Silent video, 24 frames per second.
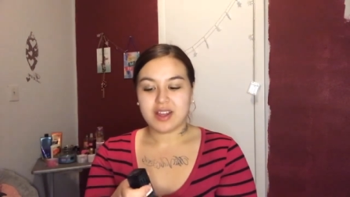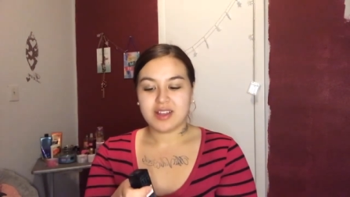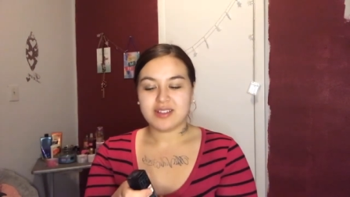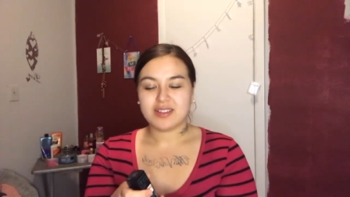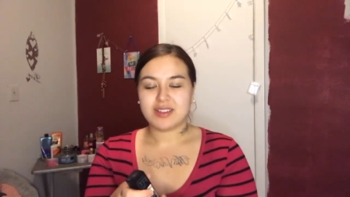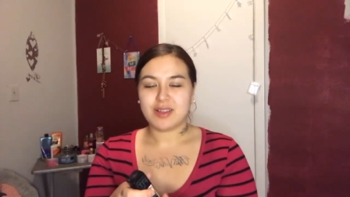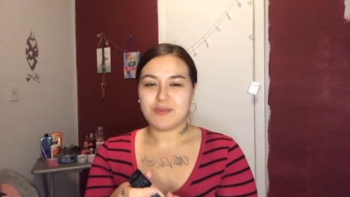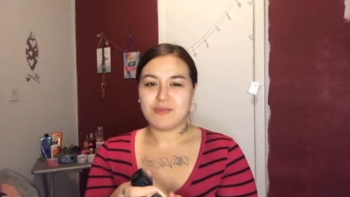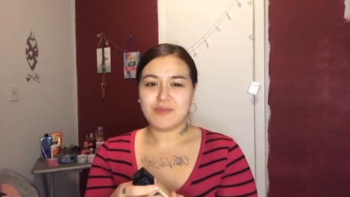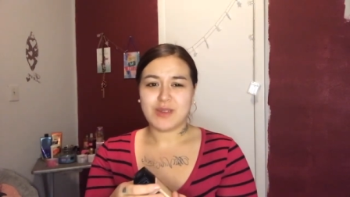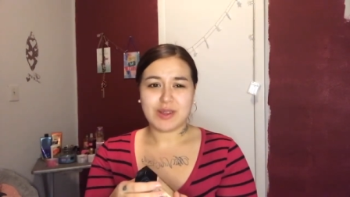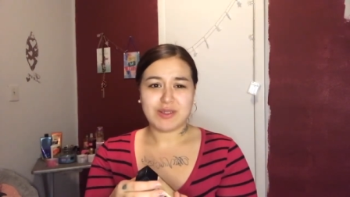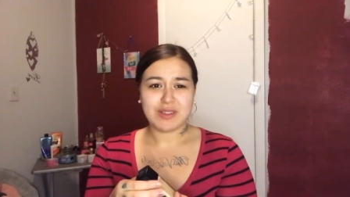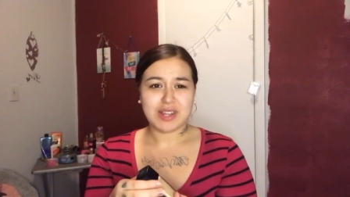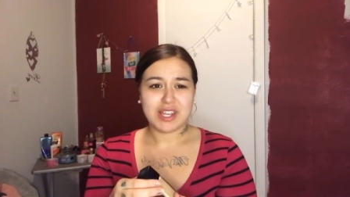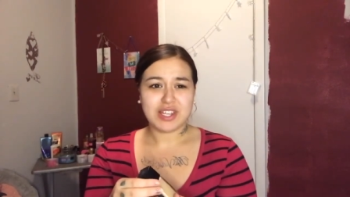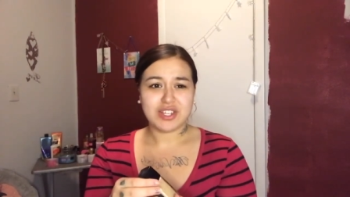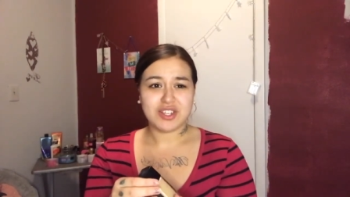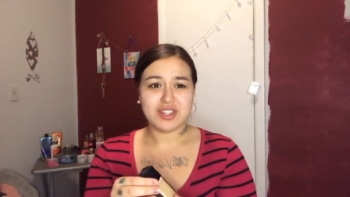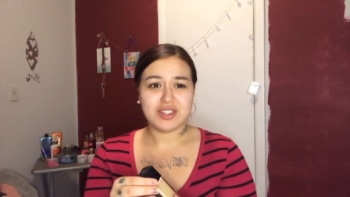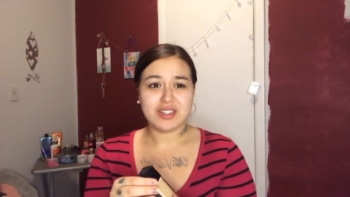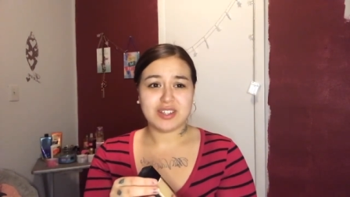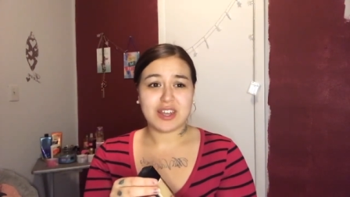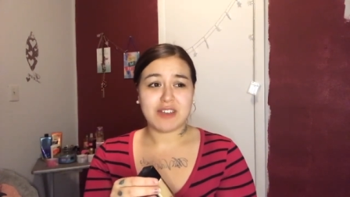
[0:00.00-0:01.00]
Some
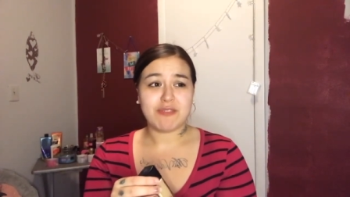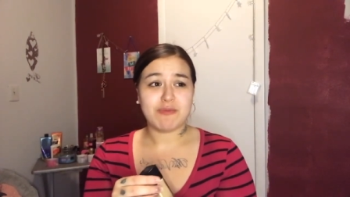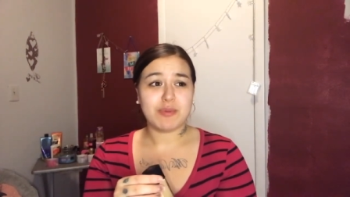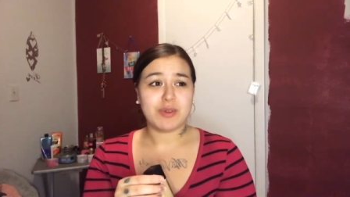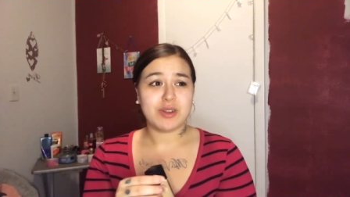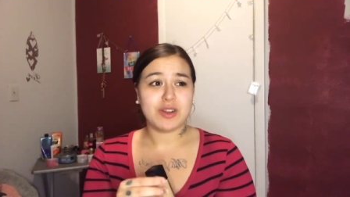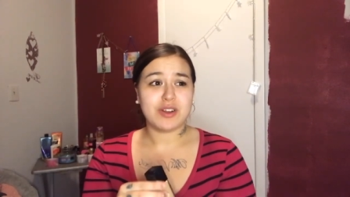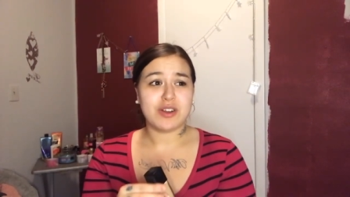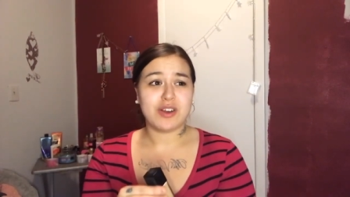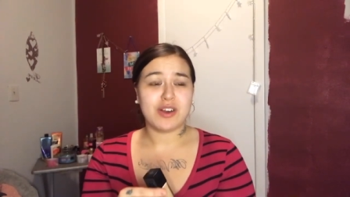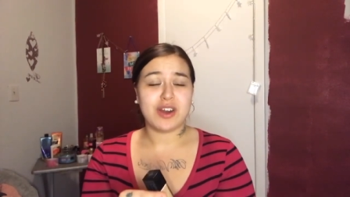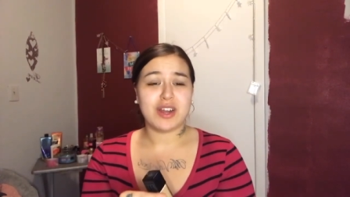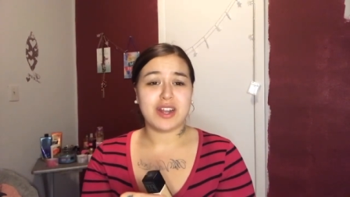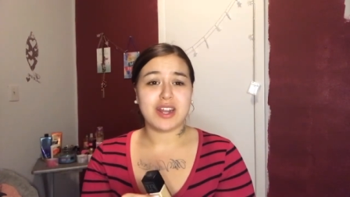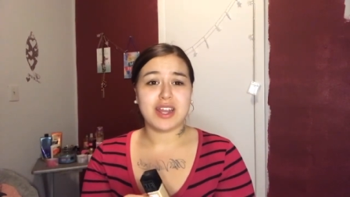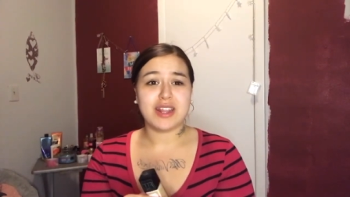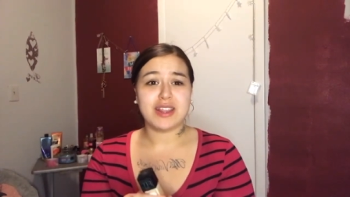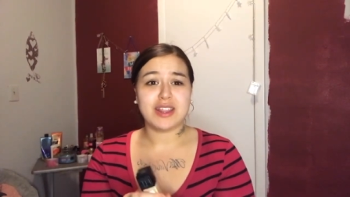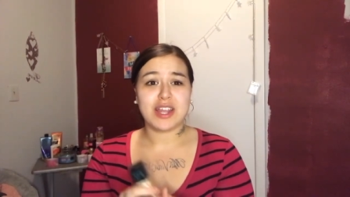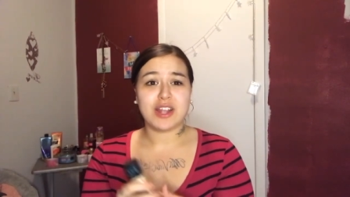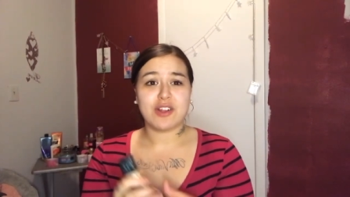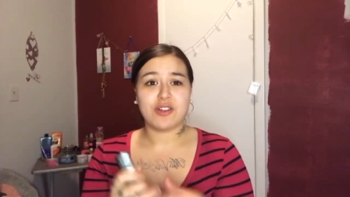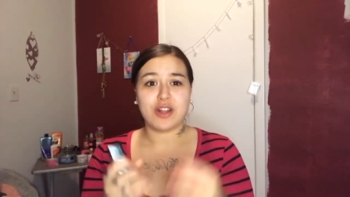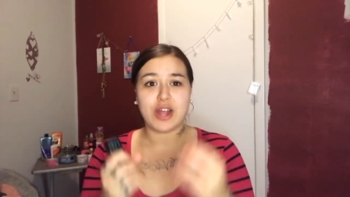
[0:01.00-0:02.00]
foundations, I've put it on
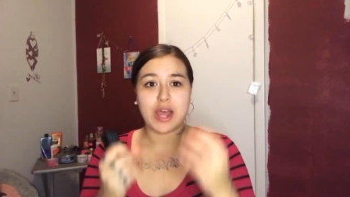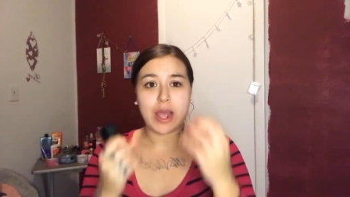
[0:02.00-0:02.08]
and they're